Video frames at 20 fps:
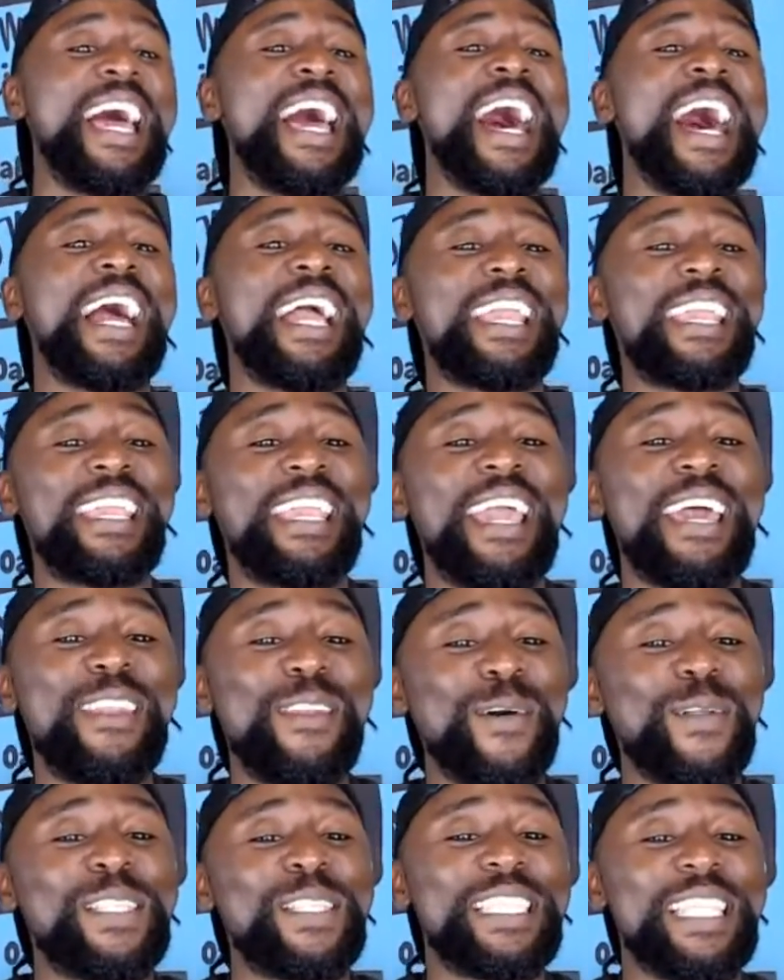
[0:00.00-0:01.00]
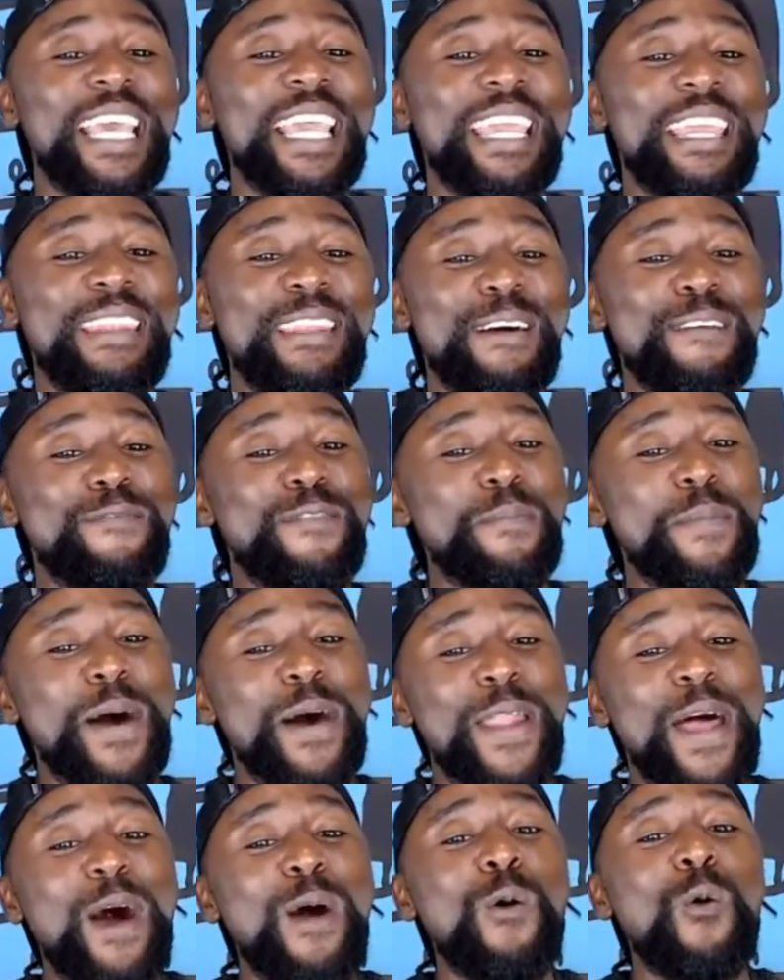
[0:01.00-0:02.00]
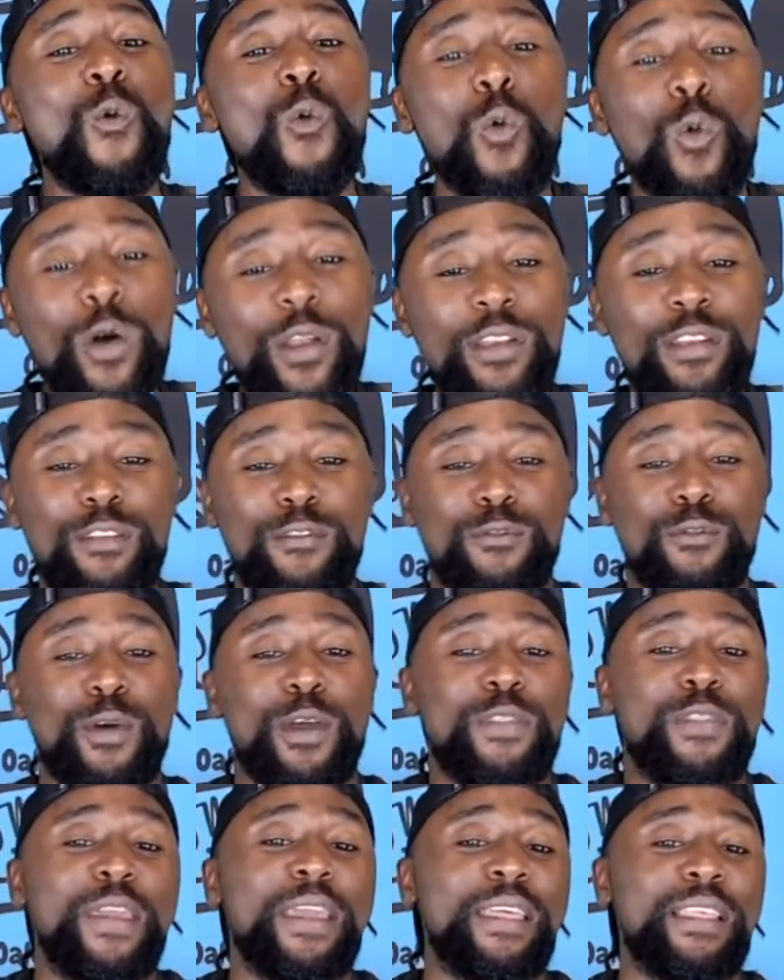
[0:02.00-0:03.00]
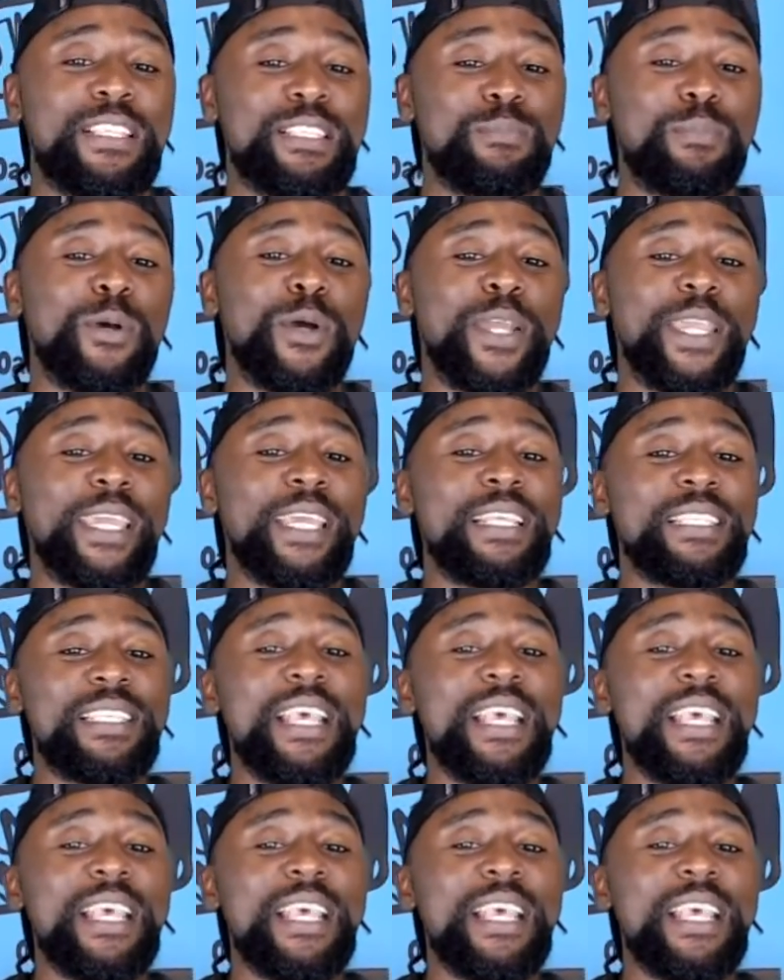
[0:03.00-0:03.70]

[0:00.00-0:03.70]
I cannot say enough about how wonderful I think this book is.